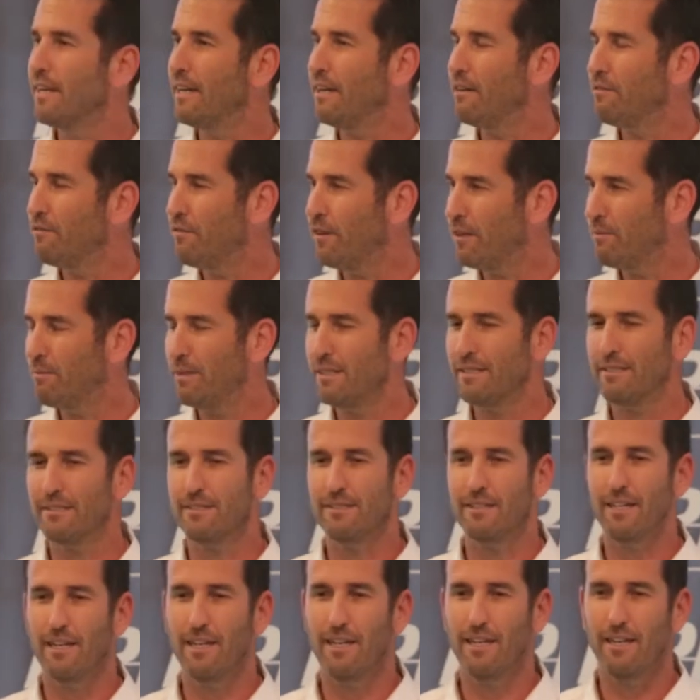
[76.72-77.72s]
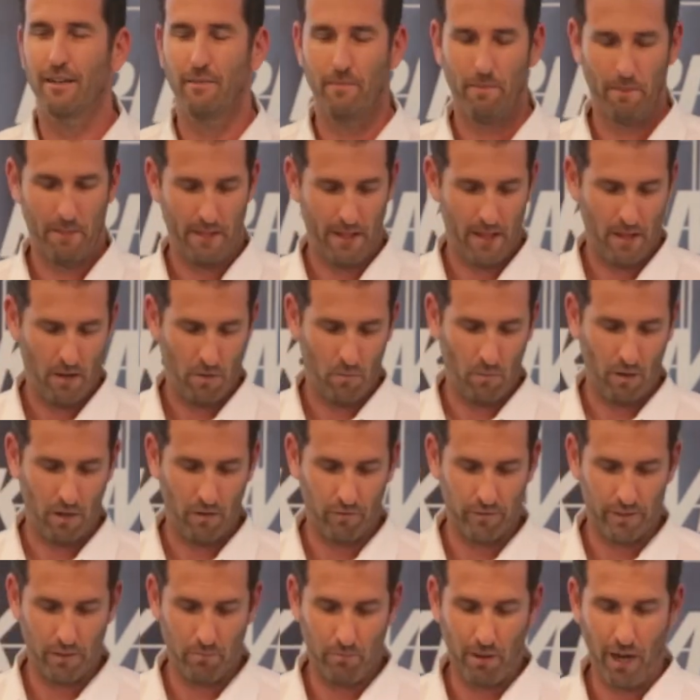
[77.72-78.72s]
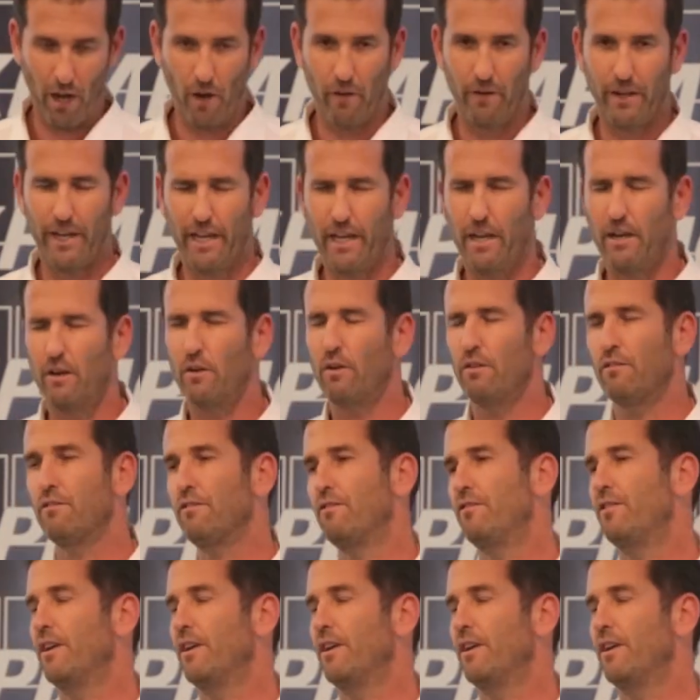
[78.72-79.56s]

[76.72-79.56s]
famous, one of the pioneer of